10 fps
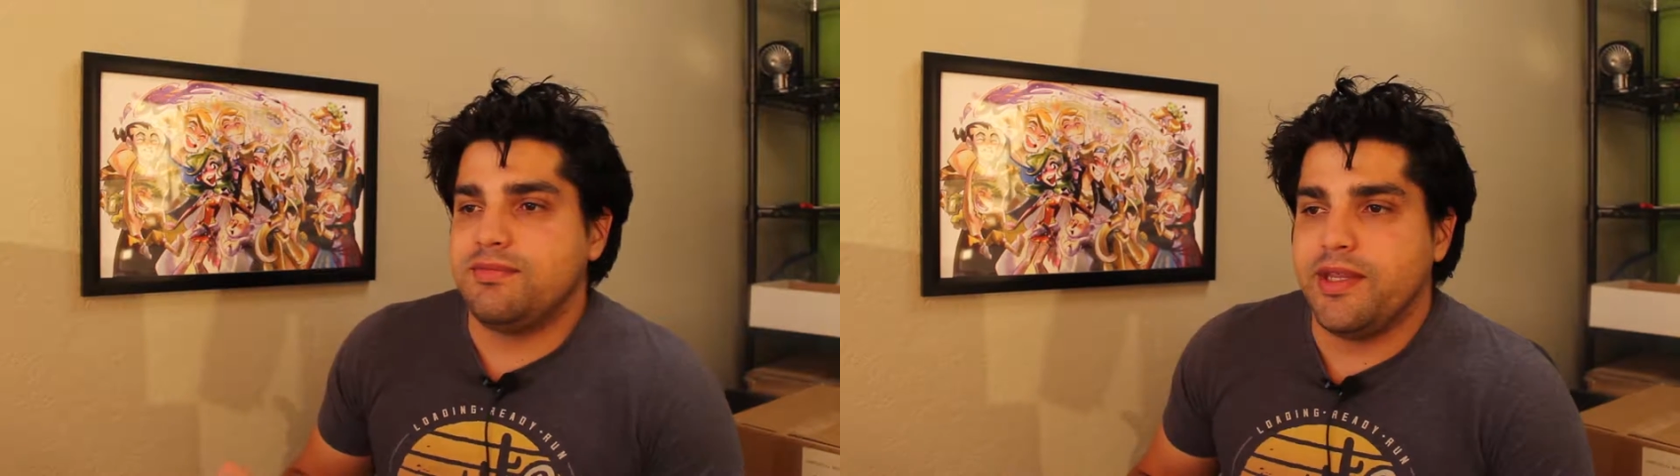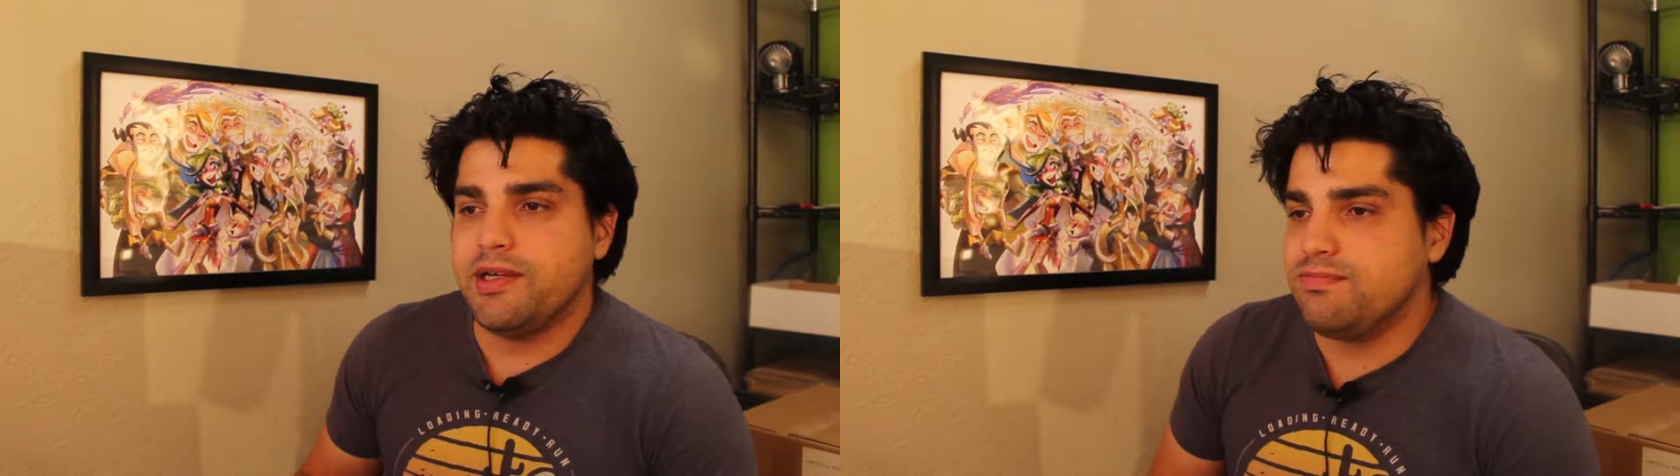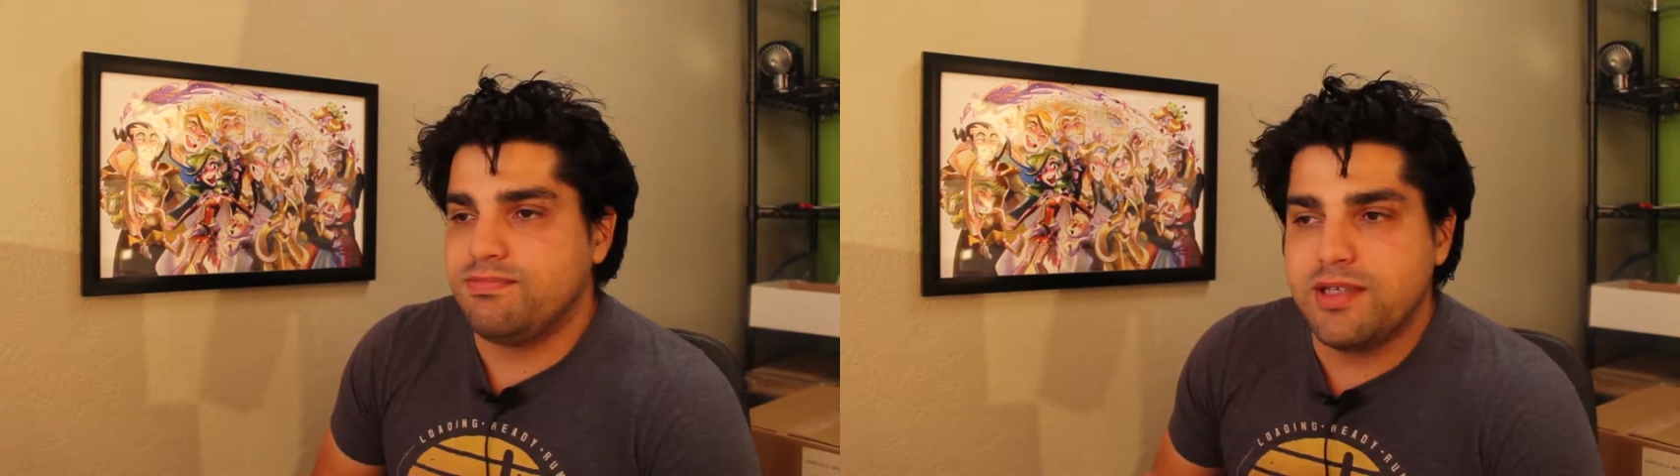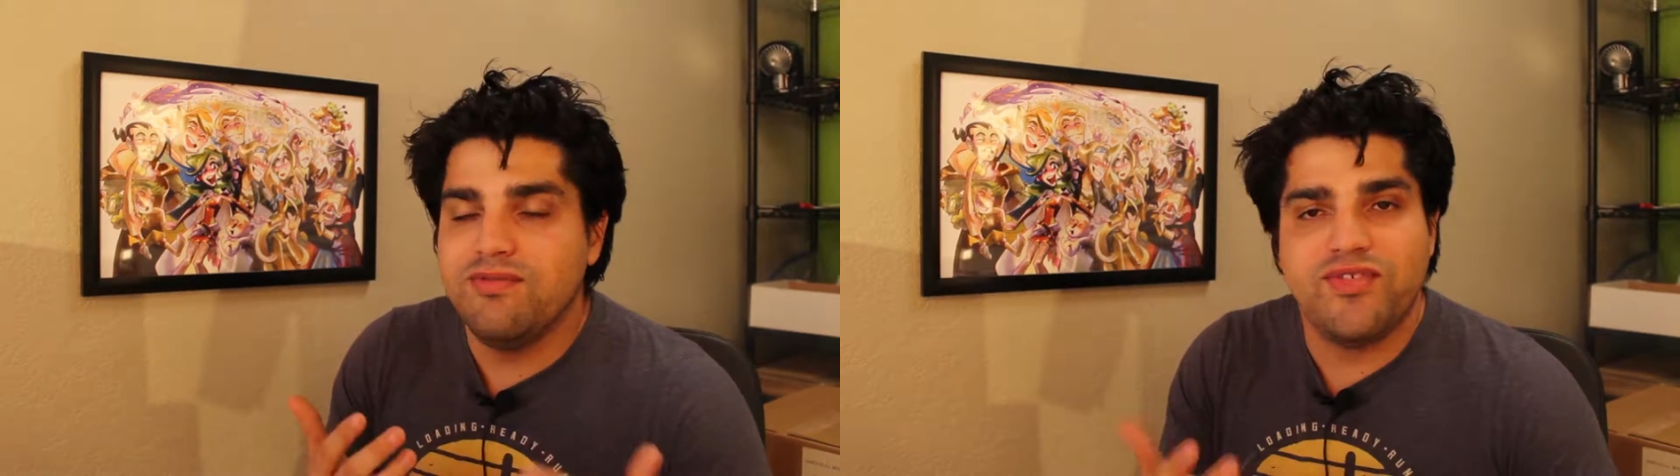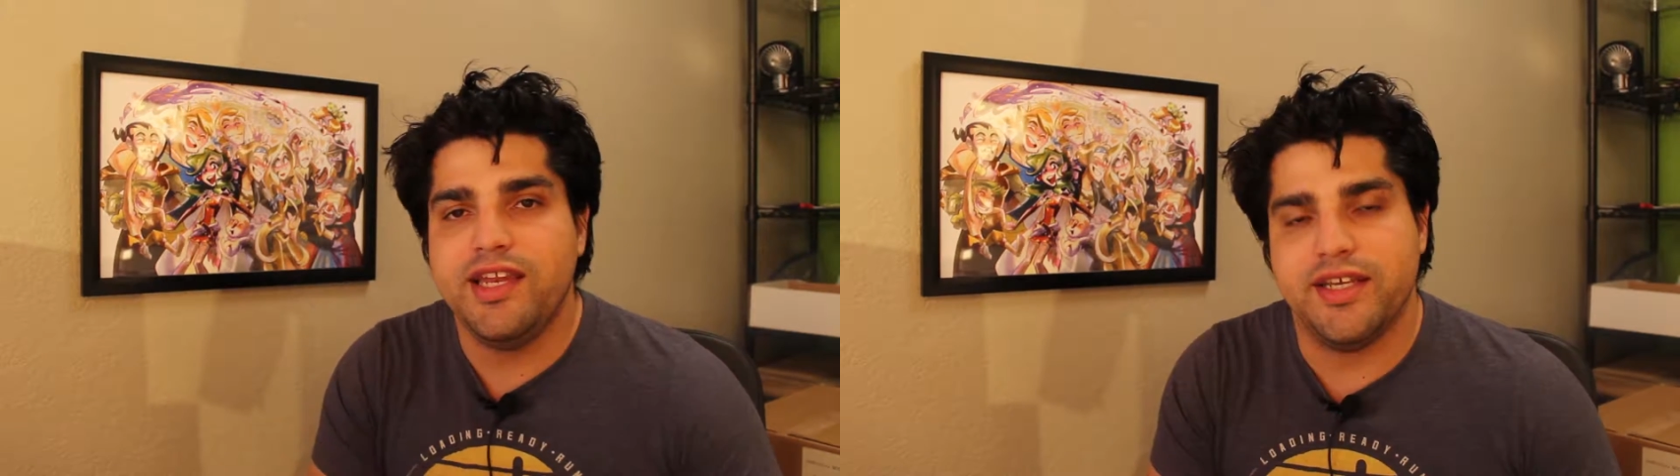they're
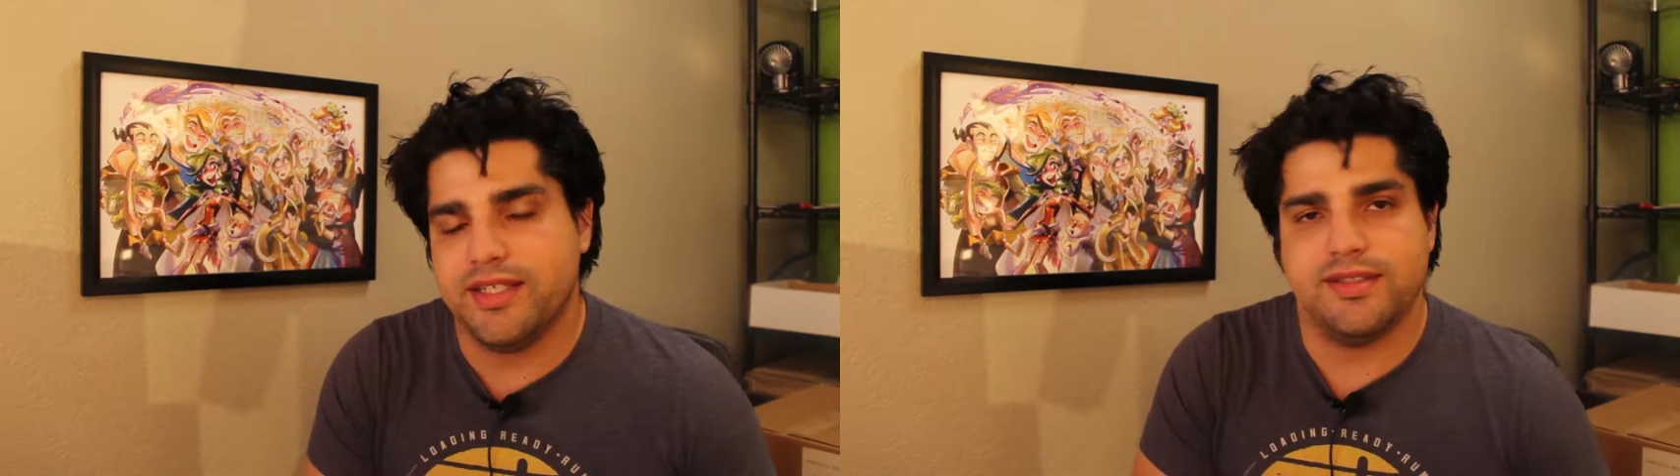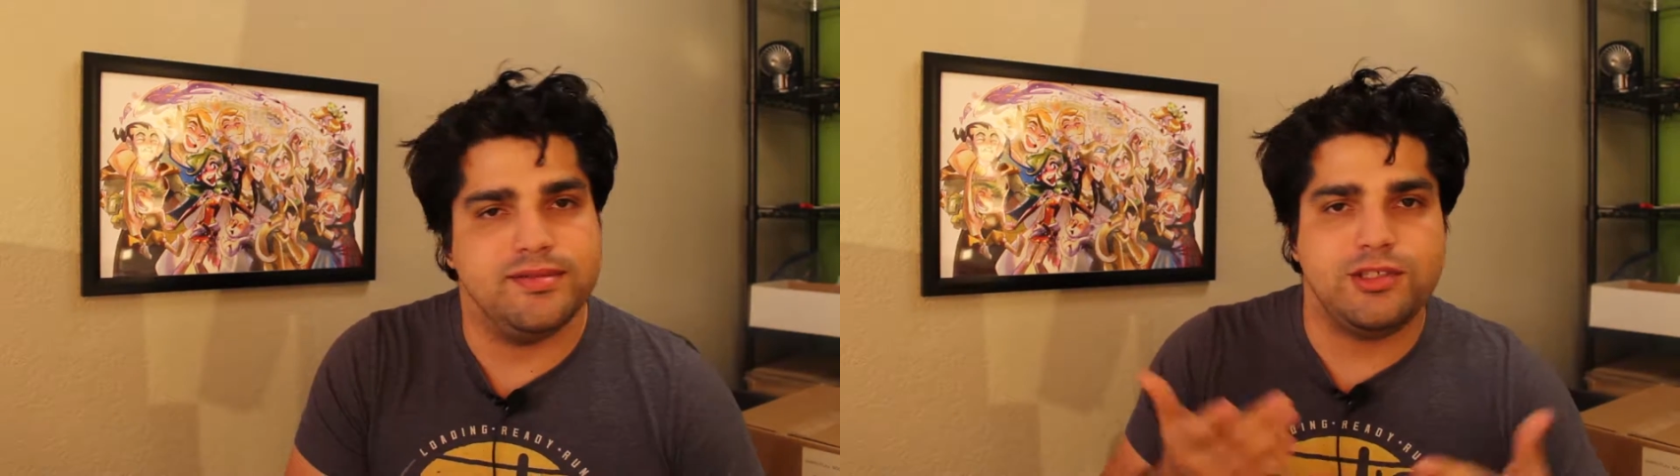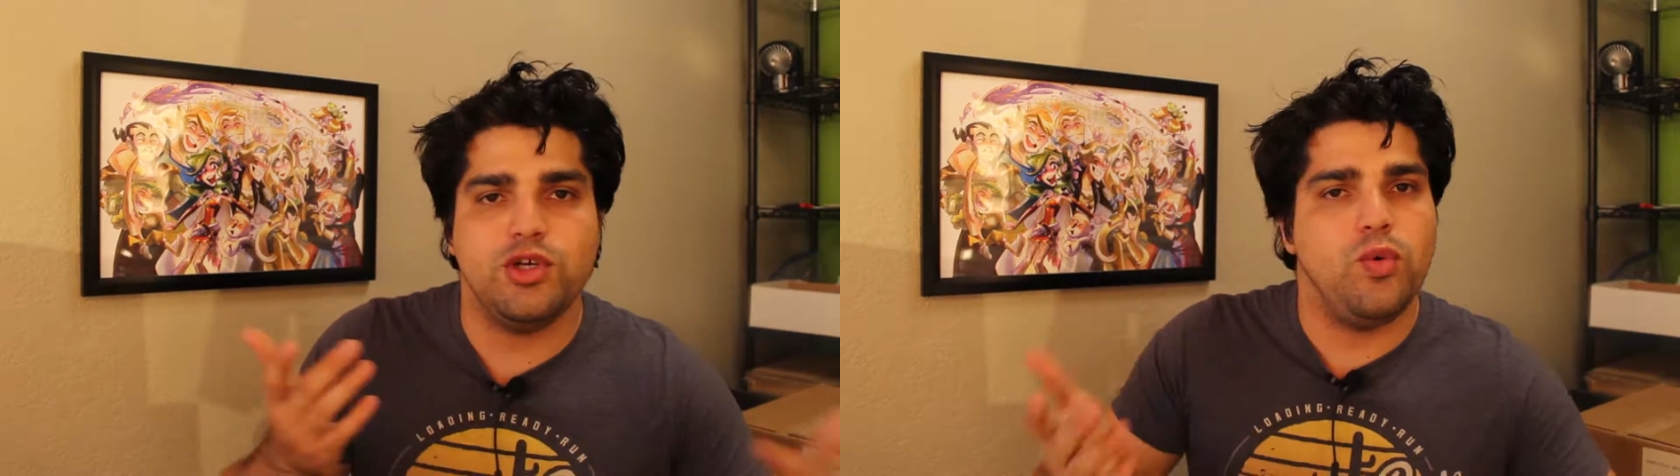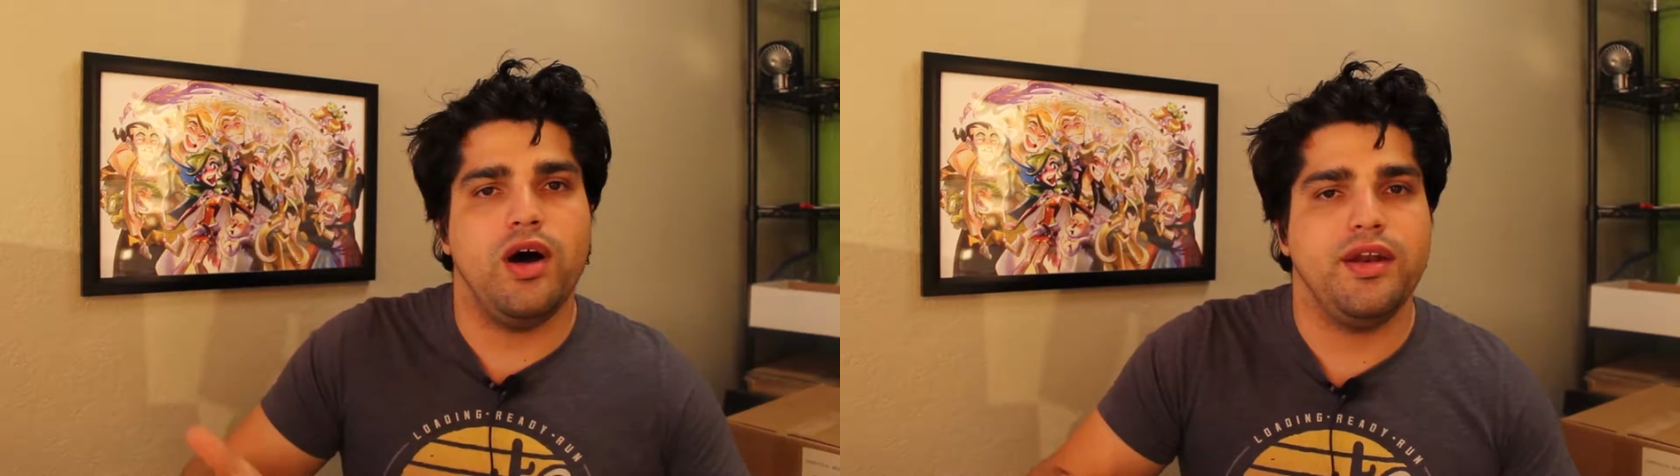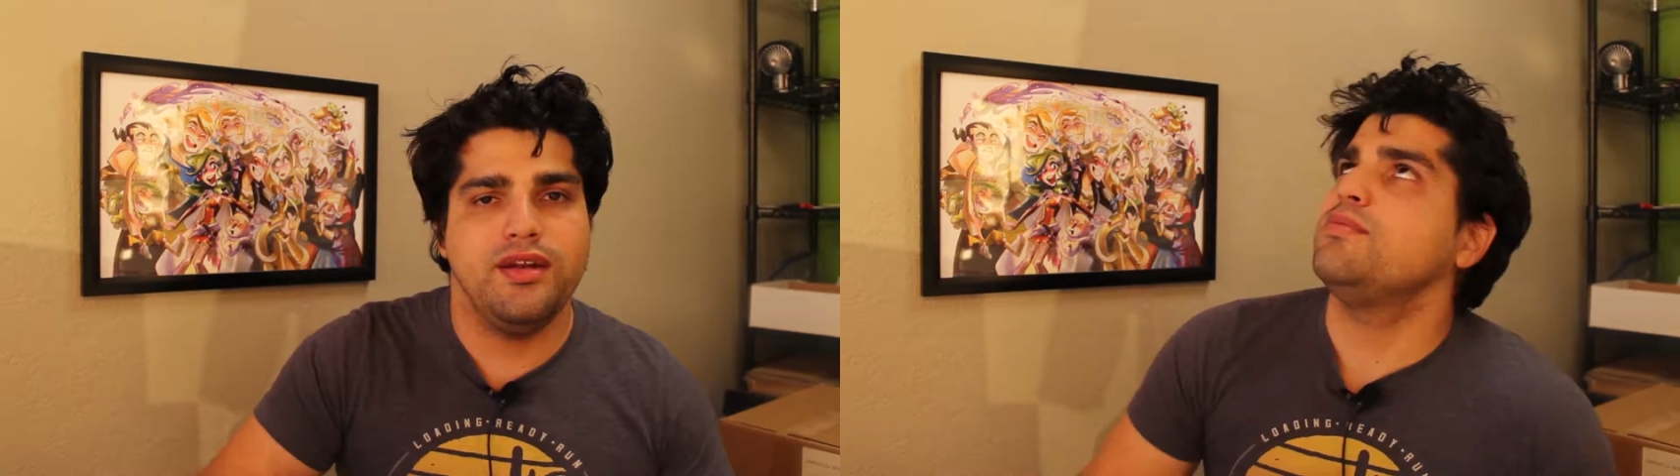convenient, and so
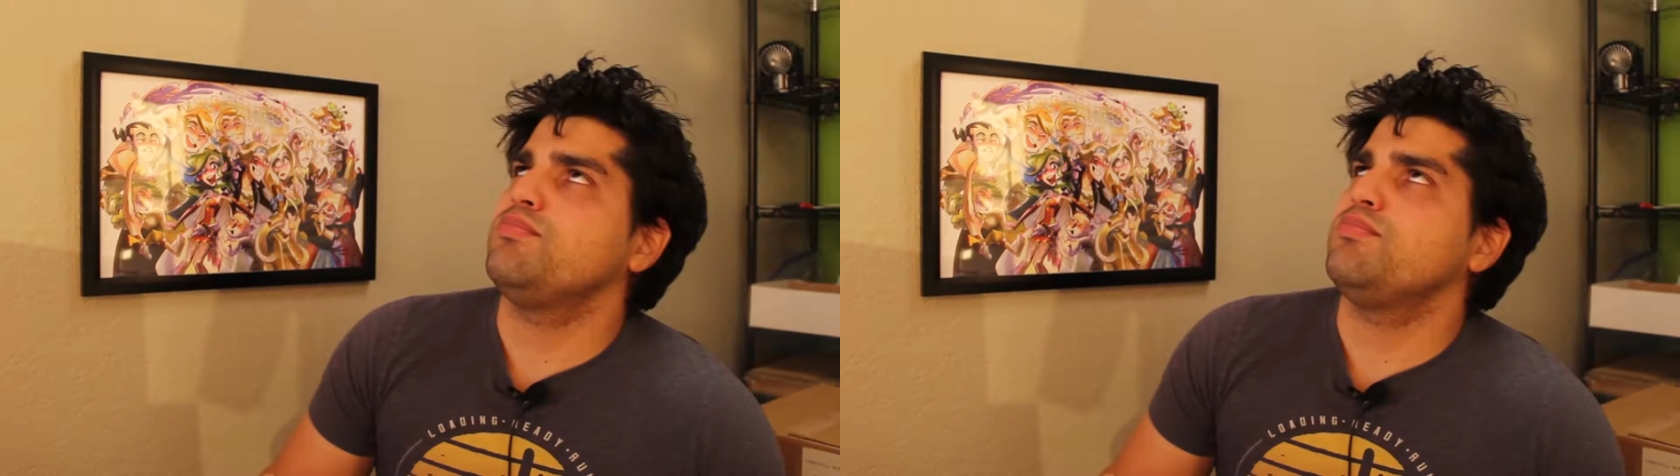on.